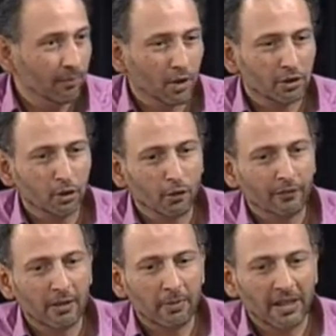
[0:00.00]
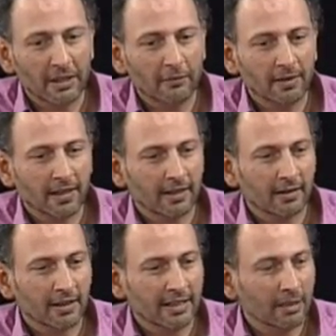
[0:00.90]
Because, you know, we believe
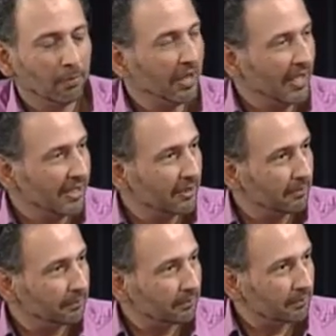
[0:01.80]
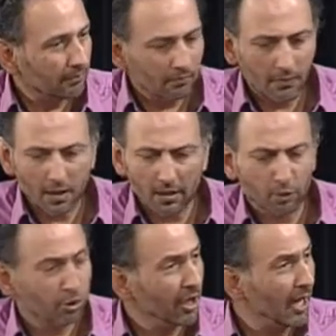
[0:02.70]
they need a place
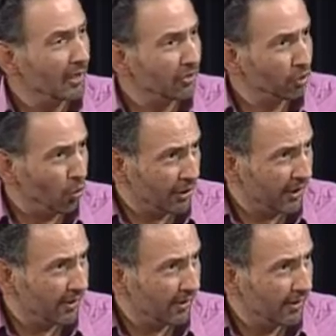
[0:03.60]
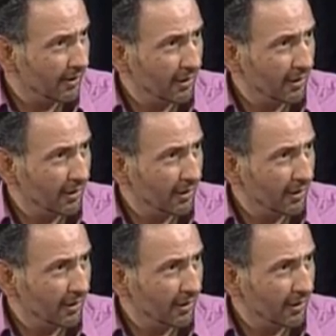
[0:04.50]
to share their stories,